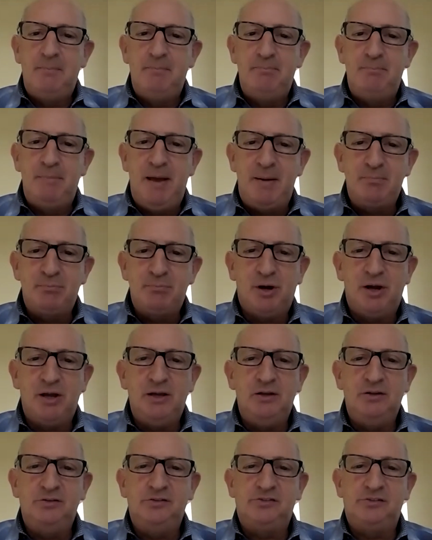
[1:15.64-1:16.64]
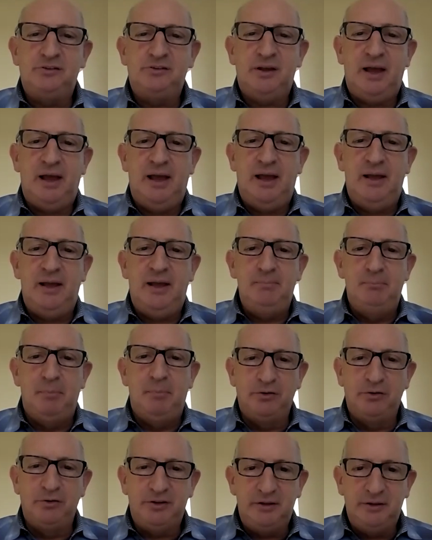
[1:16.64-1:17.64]
membranes and
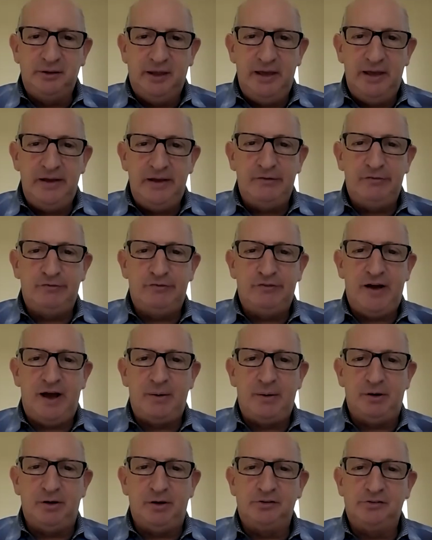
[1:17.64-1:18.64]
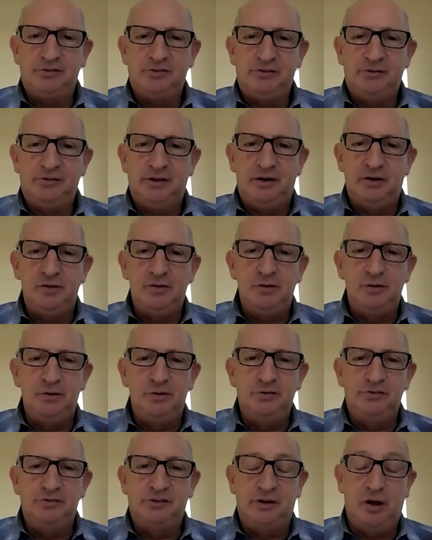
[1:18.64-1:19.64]
multi-layer fabrics that are
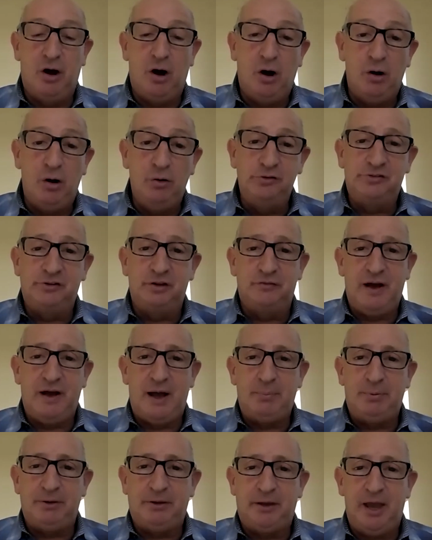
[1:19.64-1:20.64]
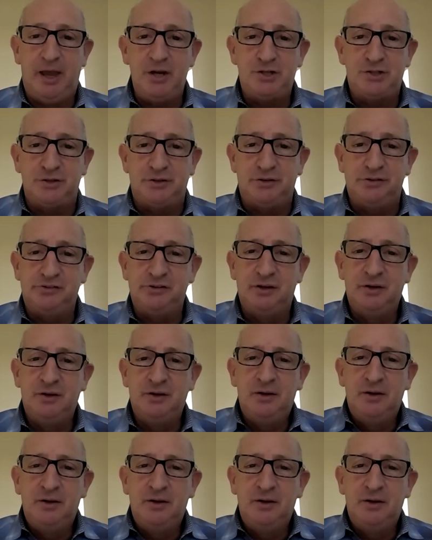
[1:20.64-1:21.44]
used in a host of applications,